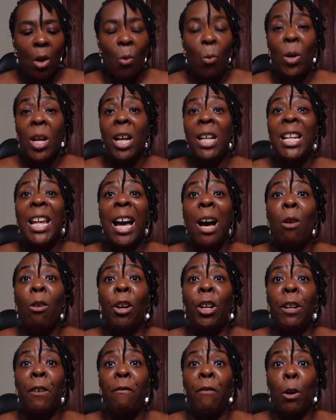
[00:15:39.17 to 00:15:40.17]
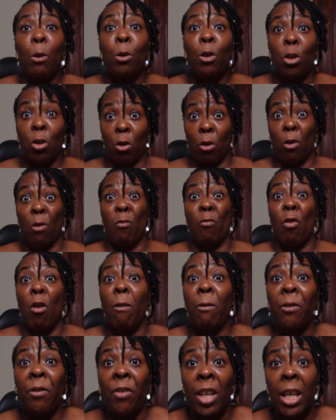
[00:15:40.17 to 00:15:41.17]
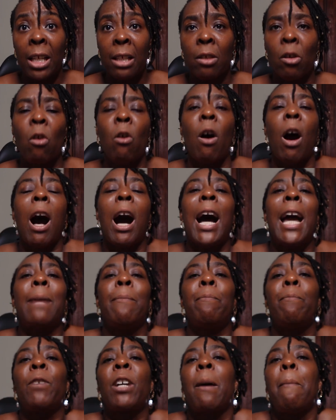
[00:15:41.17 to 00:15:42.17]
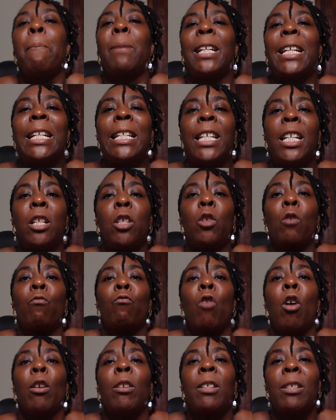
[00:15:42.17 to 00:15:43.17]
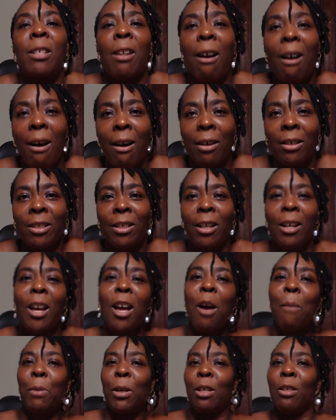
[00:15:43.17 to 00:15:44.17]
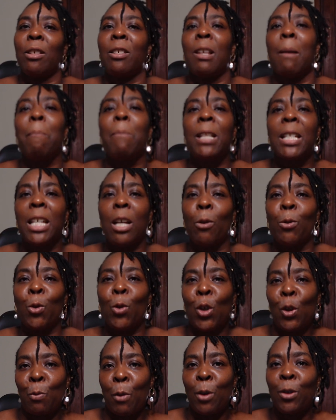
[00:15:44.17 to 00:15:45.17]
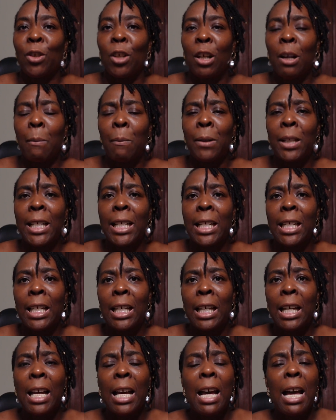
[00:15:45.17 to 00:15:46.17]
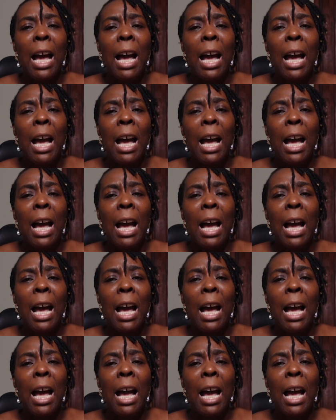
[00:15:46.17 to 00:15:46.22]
We are now going to focus on the wrong things, or I'm completing the wrong task because somebody else was supposed to complete it.